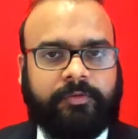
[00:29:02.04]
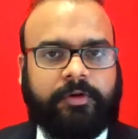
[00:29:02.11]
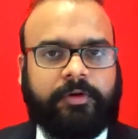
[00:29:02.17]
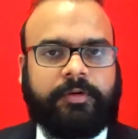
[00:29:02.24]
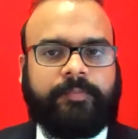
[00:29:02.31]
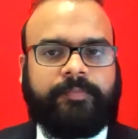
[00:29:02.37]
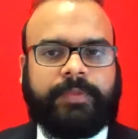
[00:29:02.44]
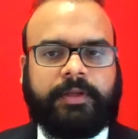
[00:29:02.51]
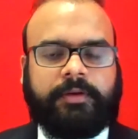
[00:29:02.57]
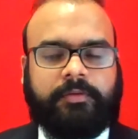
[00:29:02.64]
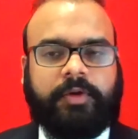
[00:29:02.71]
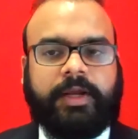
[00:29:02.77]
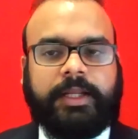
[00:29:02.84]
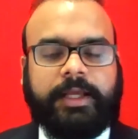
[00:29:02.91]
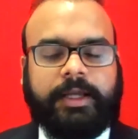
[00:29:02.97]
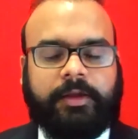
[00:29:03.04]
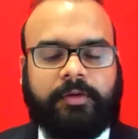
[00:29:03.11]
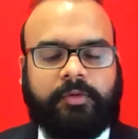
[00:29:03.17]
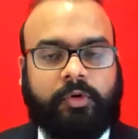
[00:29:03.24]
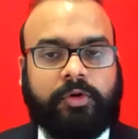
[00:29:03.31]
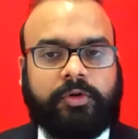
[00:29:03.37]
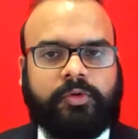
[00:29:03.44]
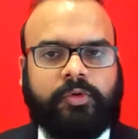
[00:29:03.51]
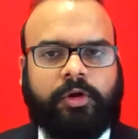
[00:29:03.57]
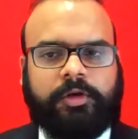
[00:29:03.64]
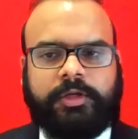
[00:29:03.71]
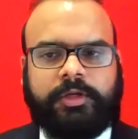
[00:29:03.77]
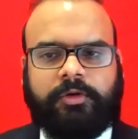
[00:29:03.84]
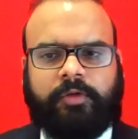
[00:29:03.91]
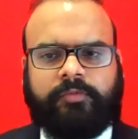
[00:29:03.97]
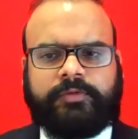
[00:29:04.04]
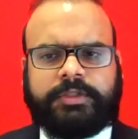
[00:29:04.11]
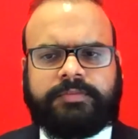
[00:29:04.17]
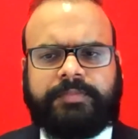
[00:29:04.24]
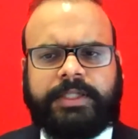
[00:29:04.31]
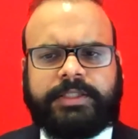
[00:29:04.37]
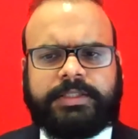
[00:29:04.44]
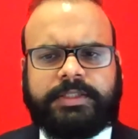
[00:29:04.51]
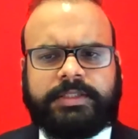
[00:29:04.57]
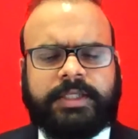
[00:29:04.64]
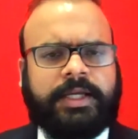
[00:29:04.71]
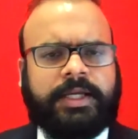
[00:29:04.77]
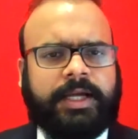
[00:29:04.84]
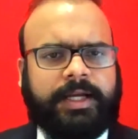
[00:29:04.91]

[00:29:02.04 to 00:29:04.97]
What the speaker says: for grade A, good quality office spaces.